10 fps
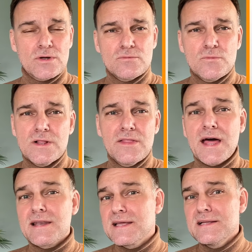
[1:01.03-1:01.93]
What will
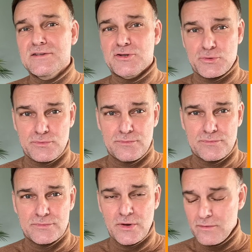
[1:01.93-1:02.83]
that lead to?
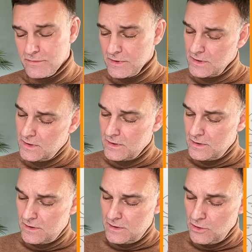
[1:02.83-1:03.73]
So
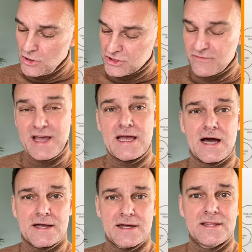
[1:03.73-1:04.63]
lots of
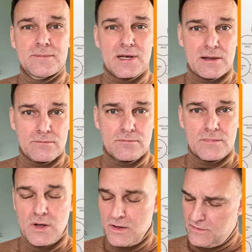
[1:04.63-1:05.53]
AI in the middle.
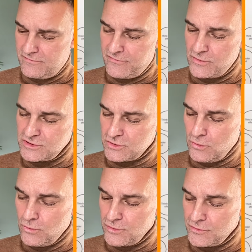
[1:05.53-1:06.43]
First
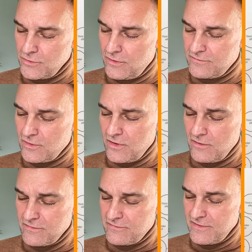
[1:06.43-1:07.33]
order
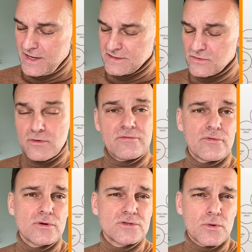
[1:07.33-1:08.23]
of effect or
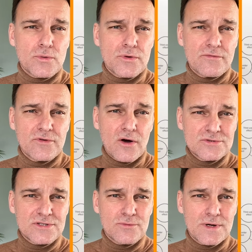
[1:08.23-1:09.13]
first order of
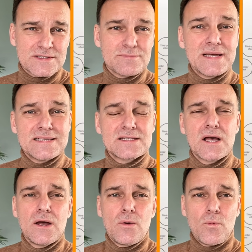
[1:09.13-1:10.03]
consequence means
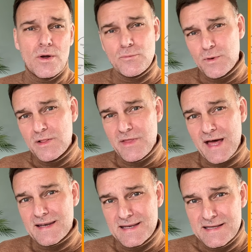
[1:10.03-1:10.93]
what will
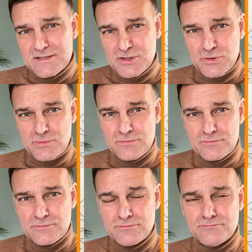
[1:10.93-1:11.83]
that lead to?
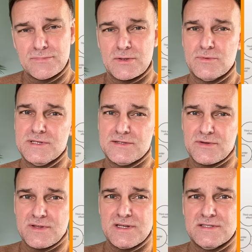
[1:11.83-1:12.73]
It will lead
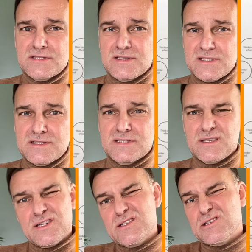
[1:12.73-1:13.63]
to this,
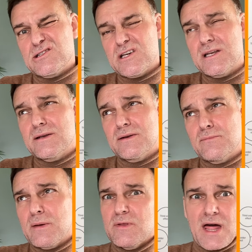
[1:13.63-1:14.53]
this, and
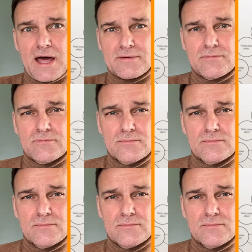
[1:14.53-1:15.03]
maybe that.